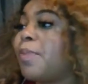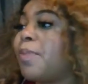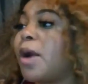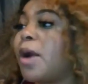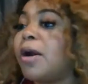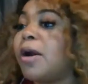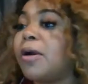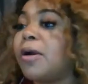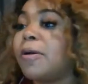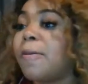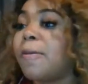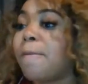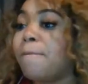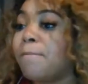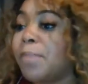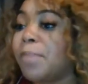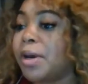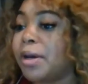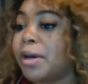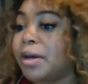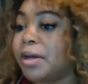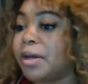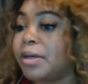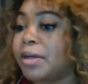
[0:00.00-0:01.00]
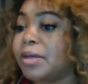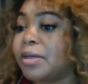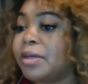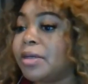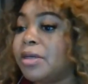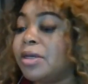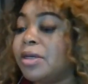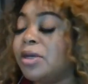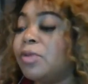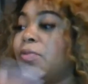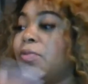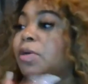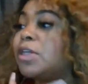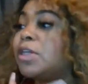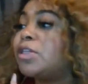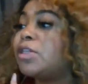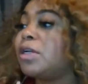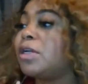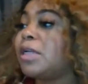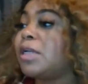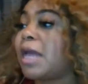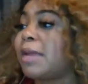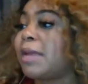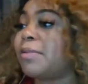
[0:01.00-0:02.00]
per mug? What is
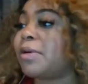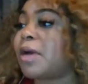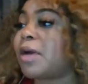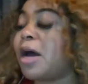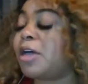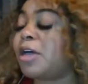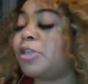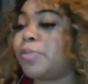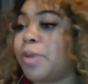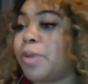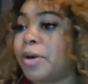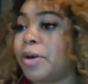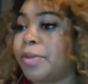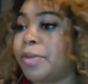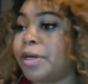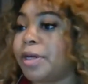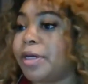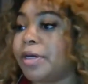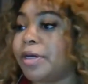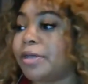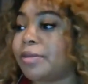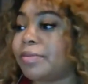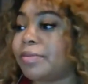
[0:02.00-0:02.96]
your labor cost per mug?